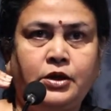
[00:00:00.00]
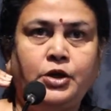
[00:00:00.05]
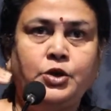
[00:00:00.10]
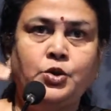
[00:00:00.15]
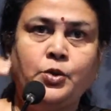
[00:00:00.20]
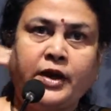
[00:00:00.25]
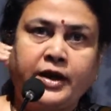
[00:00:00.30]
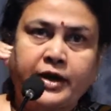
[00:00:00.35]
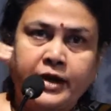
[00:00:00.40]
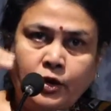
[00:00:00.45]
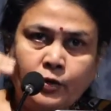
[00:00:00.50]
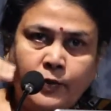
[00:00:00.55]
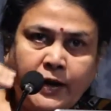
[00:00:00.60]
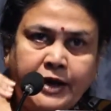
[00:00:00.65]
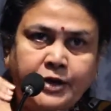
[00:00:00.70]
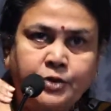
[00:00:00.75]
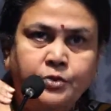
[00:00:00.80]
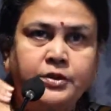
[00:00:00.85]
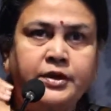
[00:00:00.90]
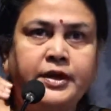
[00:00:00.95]
you are
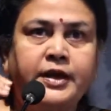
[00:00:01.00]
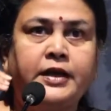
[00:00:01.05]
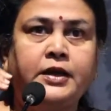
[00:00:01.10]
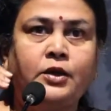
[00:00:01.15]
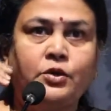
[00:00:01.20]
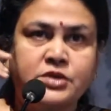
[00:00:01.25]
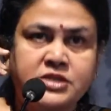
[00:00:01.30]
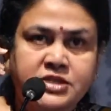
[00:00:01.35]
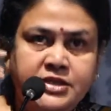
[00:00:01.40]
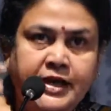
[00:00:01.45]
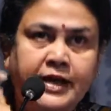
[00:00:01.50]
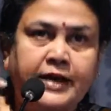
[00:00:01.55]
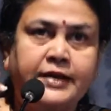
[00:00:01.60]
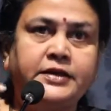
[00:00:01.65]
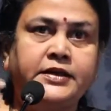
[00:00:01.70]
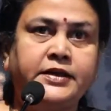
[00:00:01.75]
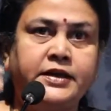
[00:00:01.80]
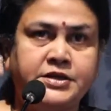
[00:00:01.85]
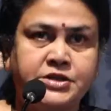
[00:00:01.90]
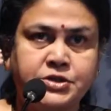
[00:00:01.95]
required to take or
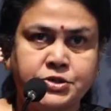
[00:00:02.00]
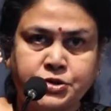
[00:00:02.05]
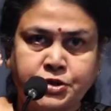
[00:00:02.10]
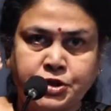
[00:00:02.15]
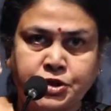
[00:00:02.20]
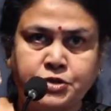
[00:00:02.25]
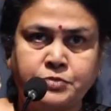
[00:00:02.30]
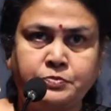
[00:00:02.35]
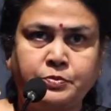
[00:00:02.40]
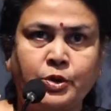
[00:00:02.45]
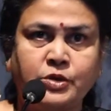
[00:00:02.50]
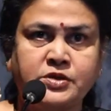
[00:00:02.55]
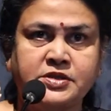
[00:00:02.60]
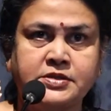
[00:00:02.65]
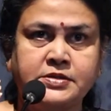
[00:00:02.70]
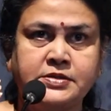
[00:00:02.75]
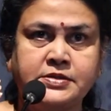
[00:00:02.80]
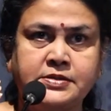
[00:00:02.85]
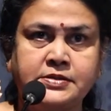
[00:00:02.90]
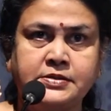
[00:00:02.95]
start the registration
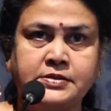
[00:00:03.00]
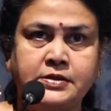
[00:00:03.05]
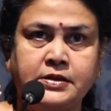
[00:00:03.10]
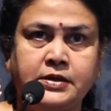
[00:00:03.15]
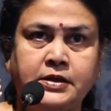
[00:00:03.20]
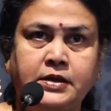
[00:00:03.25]
process.